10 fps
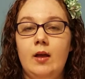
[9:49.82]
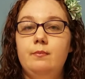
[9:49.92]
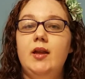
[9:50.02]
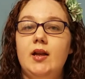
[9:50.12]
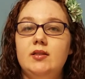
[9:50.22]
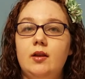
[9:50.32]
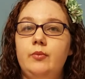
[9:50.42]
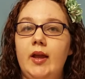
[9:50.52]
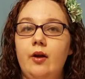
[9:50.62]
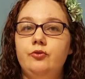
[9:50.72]
because I'm
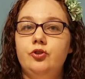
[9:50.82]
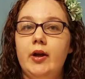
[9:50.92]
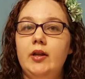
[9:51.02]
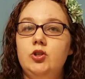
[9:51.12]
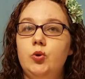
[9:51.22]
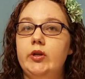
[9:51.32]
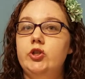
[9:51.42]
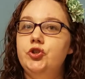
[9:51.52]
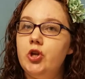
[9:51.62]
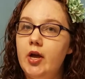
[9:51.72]
now trying to
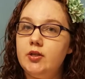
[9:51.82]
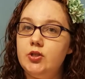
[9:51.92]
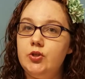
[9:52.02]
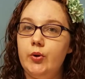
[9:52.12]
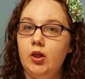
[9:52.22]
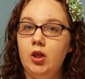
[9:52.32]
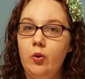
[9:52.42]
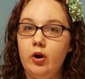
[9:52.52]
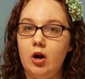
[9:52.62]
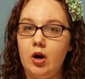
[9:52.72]
adjust to a
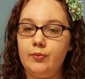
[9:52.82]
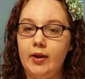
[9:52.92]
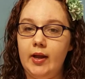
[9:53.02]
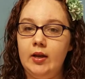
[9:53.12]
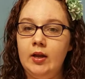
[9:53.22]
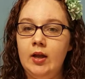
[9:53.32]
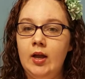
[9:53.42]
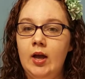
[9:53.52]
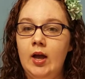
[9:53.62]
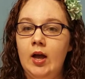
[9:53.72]
lower heart rate,
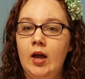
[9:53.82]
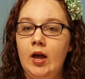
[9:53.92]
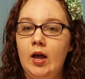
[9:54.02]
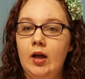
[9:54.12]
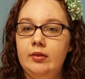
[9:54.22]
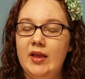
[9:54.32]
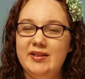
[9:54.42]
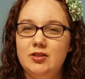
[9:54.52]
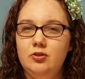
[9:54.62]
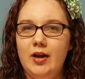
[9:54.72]

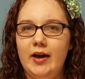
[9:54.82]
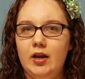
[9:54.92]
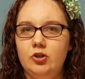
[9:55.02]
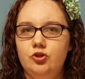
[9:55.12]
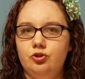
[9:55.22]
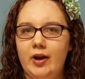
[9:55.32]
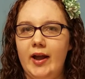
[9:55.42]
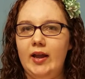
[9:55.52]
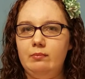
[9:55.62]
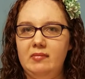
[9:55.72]
that's kind of
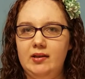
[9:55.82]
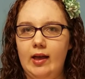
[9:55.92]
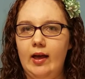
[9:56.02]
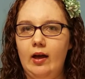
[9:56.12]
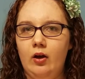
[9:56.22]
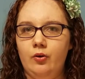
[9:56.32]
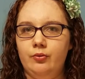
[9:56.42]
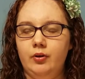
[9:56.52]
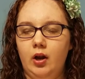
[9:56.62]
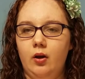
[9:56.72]
dragging me
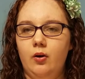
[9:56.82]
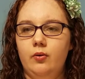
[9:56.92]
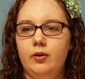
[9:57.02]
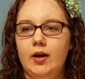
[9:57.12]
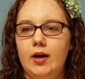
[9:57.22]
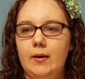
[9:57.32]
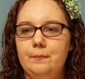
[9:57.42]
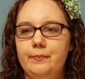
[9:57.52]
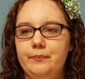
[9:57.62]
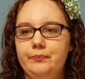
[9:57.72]
down, you know.
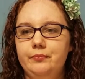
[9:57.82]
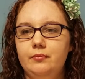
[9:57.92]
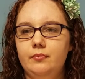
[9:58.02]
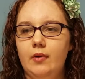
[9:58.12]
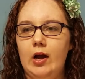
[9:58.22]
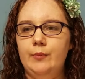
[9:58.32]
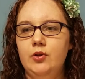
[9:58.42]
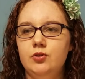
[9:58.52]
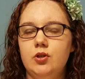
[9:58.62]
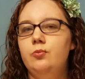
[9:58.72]
Um, I'm
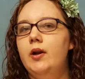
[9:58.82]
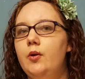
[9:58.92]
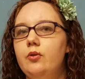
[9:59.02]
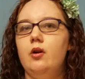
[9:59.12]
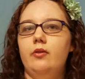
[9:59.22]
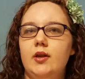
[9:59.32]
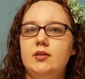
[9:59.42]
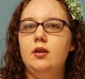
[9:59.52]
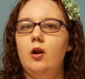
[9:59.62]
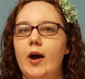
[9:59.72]
used to running with all
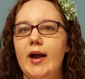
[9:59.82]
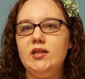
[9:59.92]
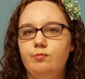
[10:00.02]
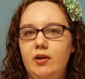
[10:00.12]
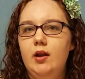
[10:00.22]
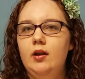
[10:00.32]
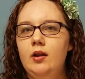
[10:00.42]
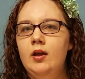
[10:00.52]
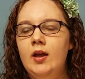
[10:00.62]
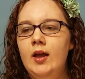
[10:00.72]
this, you know, high
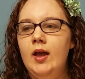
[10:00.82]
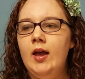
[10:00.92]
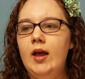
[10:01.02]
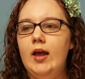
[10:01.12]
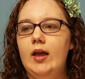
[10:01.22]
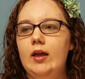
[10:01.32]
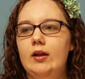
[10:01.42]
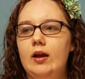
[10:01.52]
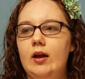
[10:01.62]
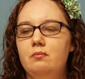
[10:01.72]
speed
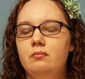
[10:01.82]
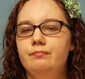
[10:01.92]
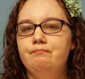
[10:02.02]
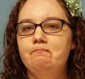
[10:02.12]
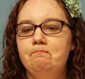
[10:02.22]
and um,